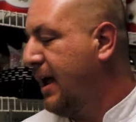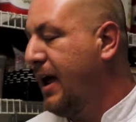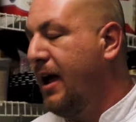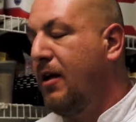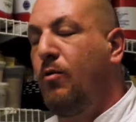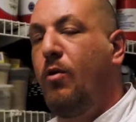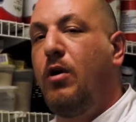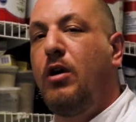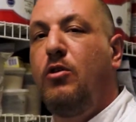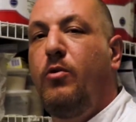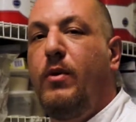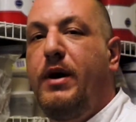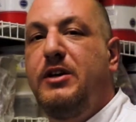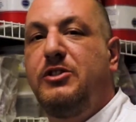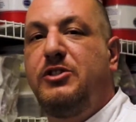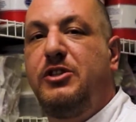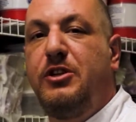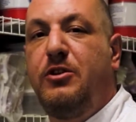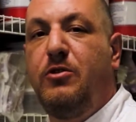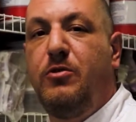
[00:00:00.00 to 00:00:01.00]
And one of the
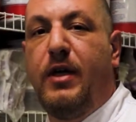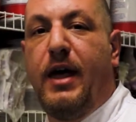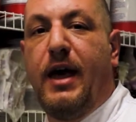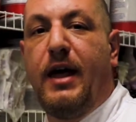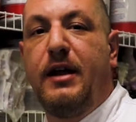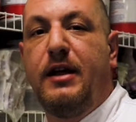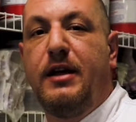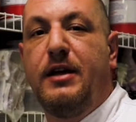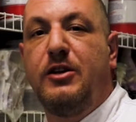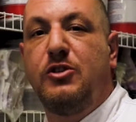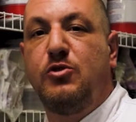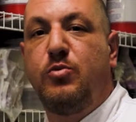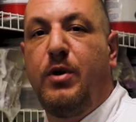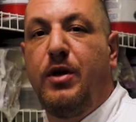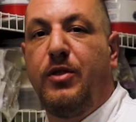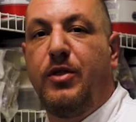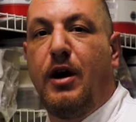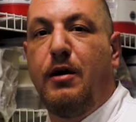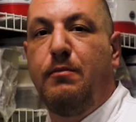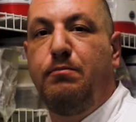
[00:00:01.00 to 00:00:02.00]
ways to do that is
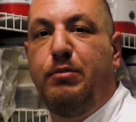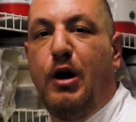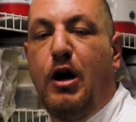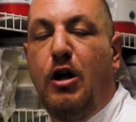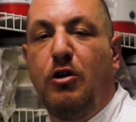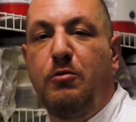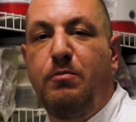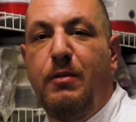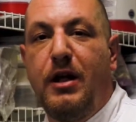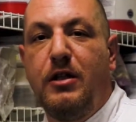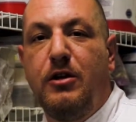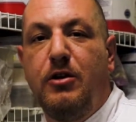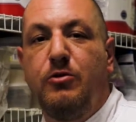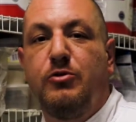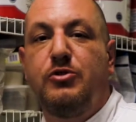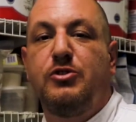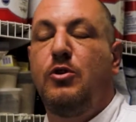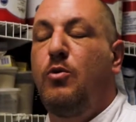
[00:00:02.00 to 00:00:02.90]
with our bulk menu.